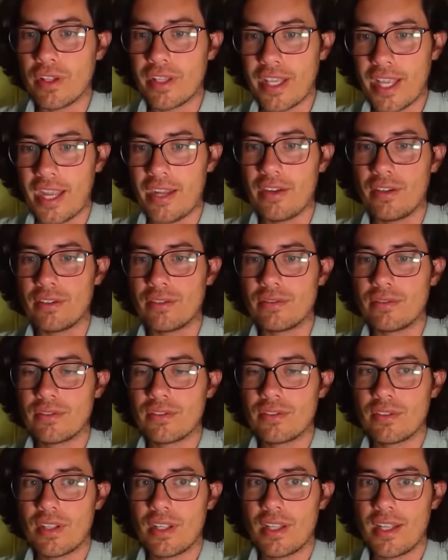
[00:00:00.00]
volcanoes
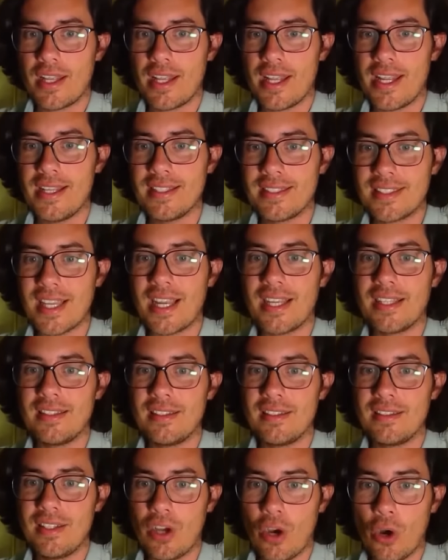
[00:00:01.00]

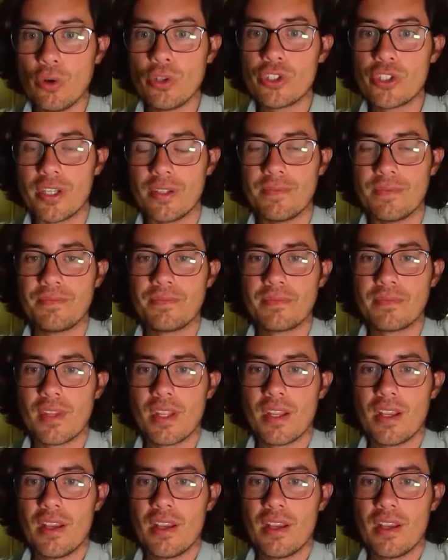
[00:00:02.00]
inside the ocean